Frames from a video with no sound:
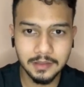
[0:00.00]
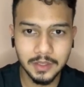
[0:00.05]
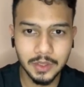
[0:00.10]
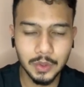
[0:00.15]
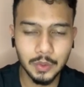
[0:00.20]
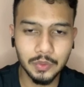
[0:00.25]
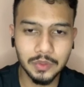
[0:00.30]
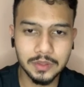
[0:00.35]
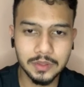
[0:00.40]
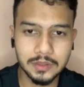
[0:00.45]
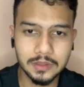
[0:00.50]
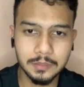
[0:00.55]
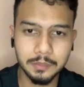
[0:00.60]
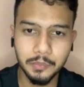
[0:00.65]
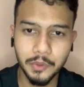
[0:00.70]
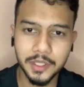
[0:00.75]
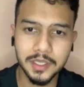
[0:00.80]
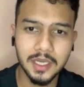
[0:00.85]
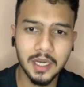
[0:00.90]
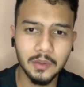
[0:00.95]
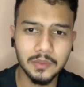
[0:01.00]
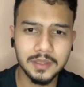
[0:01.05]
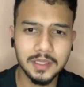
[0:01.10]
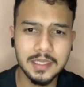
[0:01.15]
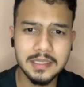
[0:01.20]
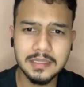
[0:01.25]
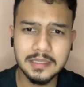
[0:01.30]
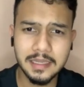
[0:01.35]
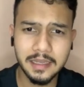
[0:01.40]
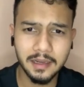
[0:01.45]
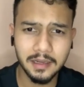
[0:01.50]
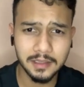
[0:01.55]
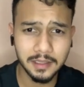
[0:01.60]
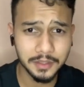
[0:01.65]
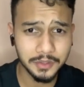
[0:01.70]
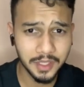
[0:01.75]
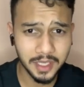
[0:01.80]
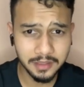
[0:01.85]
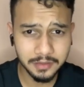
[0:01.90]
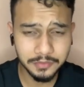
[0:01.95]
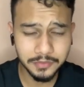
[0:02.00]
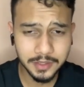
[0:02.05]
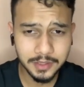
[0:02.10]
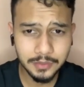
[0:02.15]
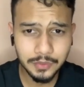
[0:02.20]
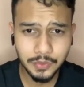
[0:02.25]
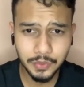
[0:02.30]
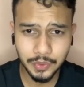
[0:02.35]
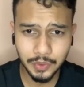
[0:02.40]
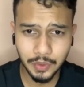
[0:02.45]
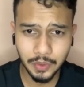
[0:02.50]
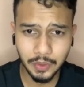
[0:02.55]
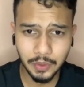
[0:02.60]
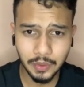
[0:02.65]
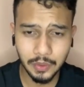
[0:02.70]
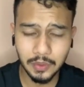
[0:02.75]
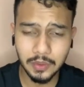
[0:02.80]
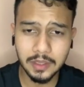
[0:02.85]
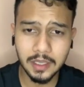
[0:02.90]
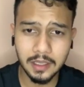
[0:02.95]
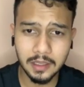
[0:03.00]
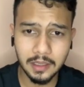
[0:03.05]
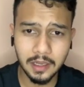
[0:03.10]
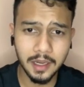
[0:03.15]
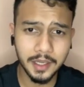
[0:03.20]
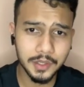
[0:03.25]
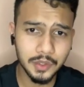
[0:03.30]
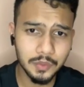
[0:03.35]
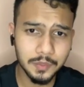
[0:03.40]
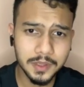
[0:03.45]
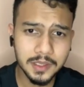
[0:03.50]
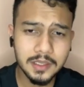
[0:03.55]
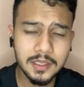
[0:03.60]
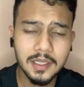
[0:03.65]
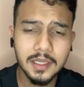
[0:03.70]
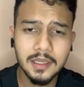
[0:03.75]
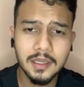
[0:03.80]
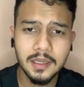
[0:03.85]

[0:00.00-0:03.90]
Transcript: You will point out things that are not relevant to your argument,